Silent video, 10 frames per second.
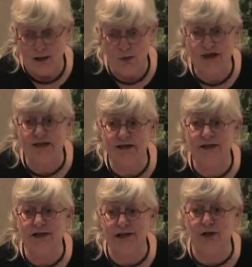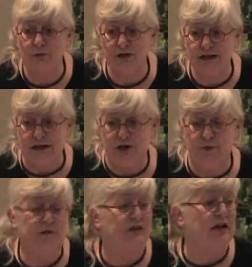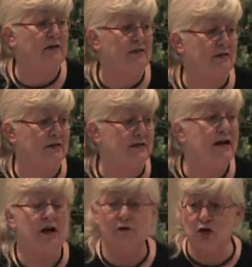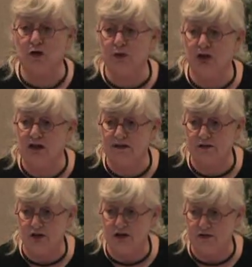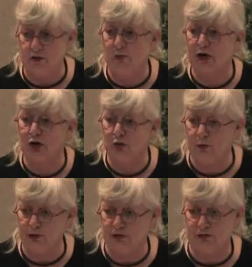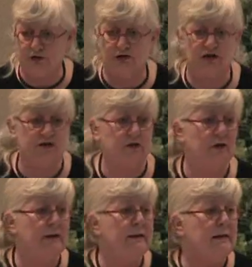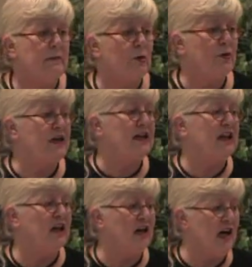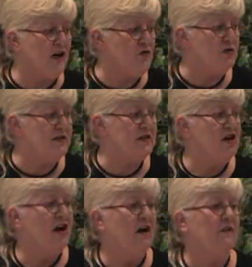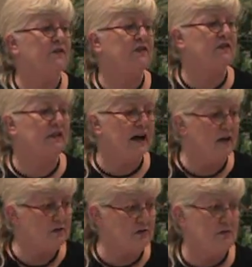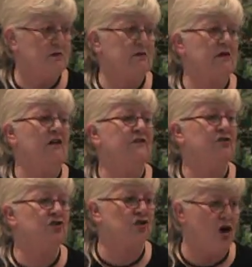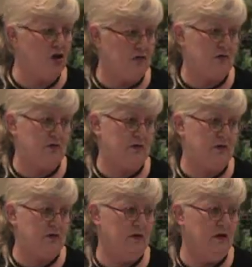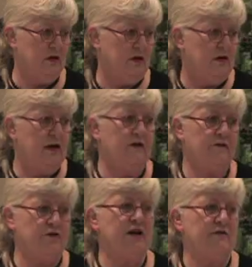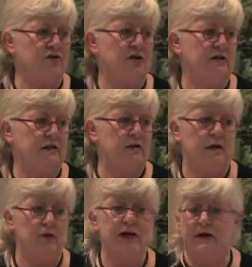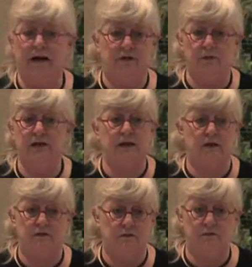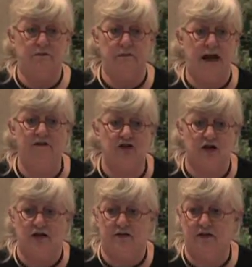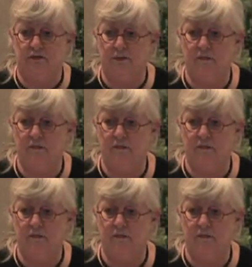We didn't hire men to be flight attendants. Of course, we lost the lawsuit. We knew we would lose the lawsuit, but we got hundreds of thousands of dollars in free advertising, and we didn't have the money to advertise.